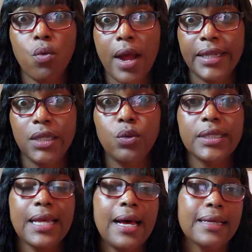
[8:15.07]
and he
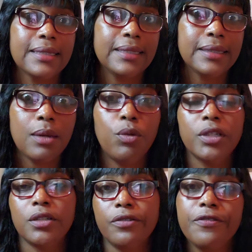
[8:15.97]
was asking
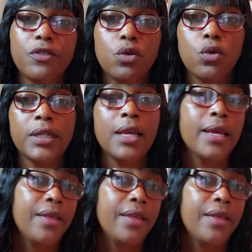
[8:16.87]
someone on the phone,